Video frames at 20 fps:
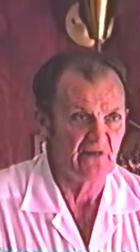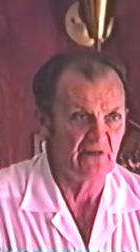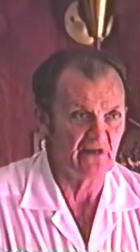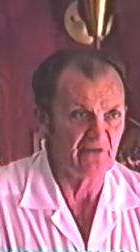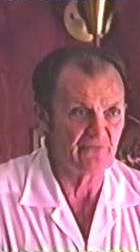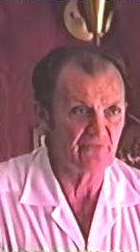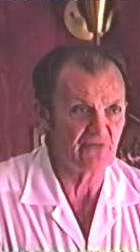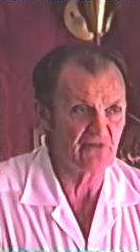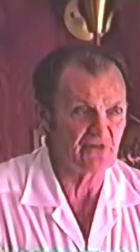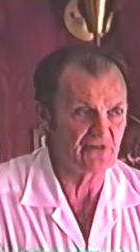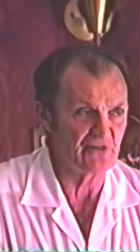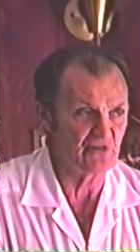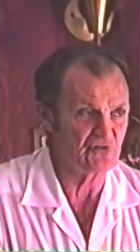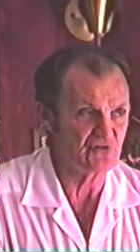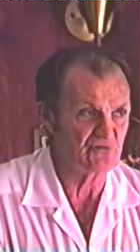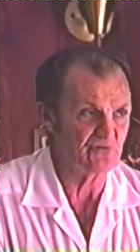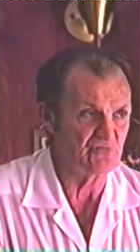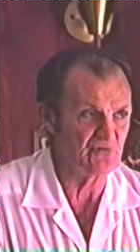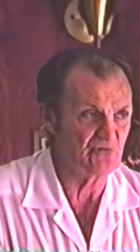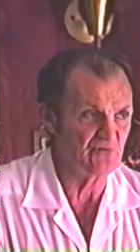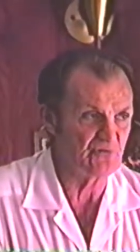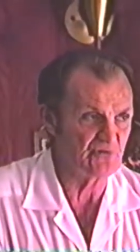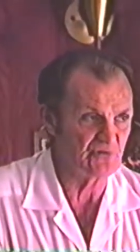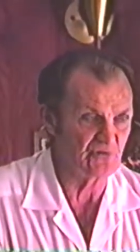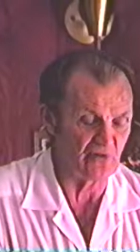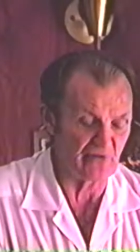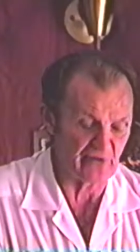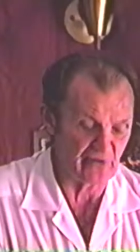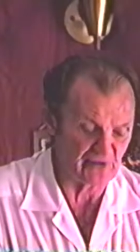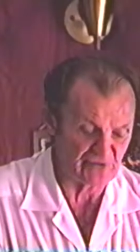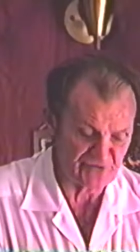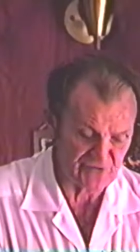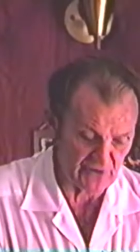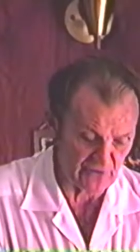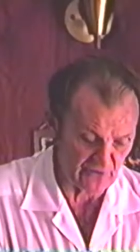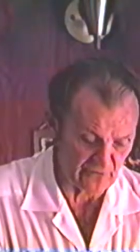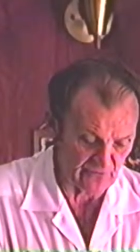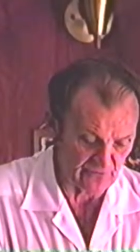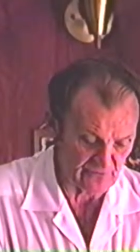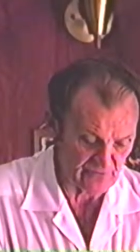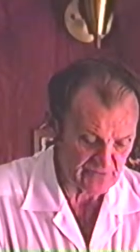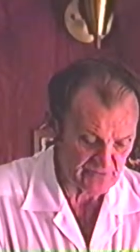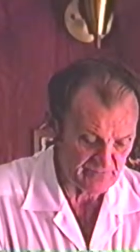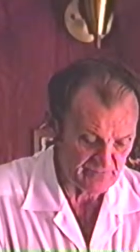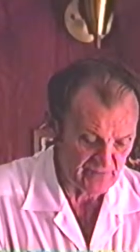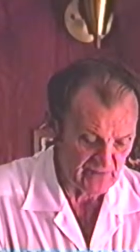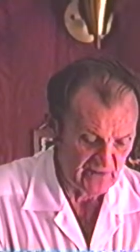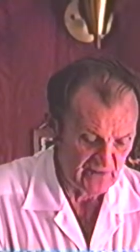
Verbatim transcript: a very close communion with God ourselves.